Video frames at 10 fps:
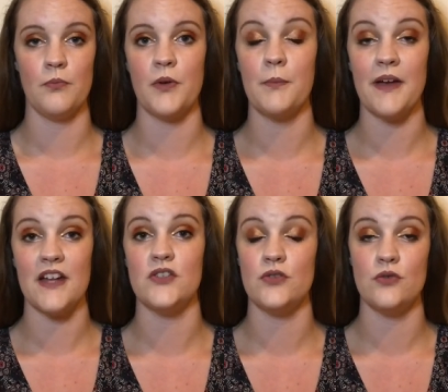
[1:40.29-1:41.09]

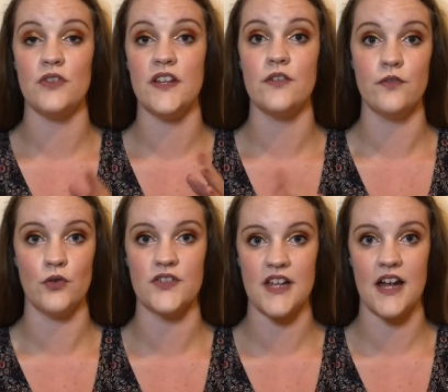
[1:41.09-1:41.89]
compared to the
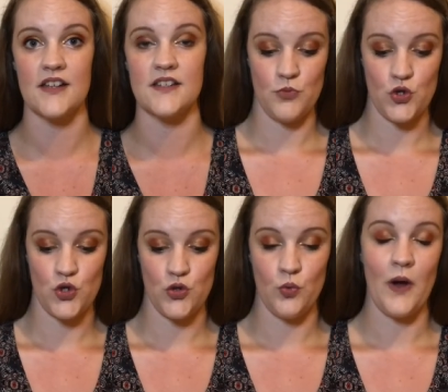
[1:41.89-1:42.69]
full size
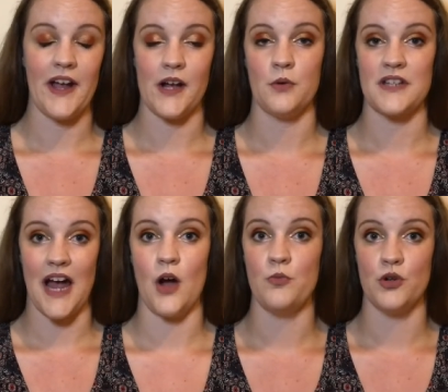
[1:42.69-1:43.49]
to work out
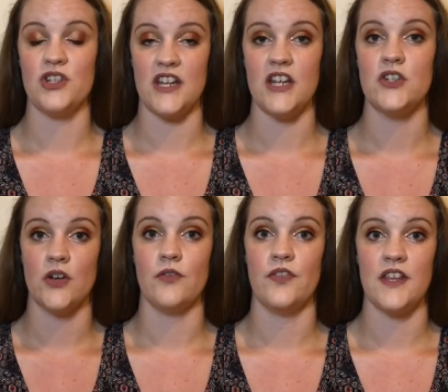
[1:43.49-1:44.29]
how much each
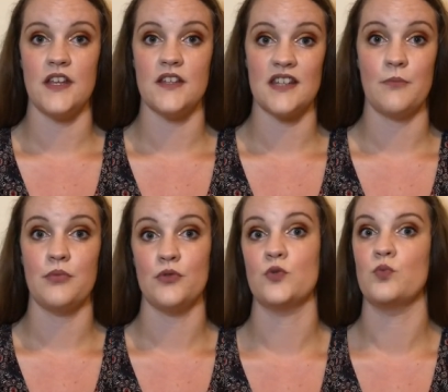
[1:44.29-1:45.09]
of these
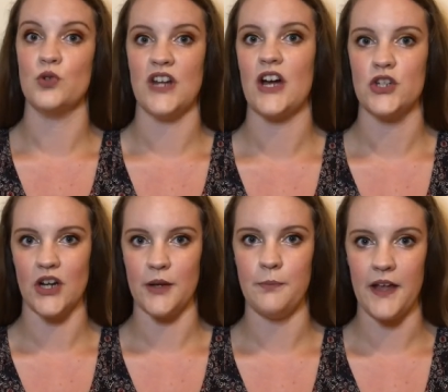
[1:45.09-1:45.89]
samples would
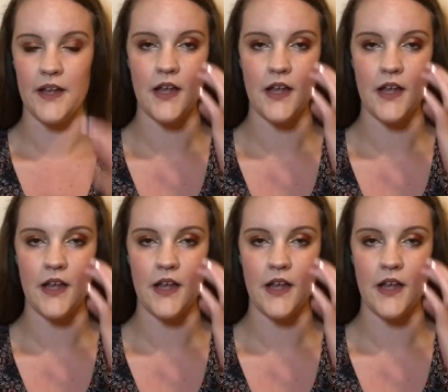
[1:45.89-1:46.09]
actually be.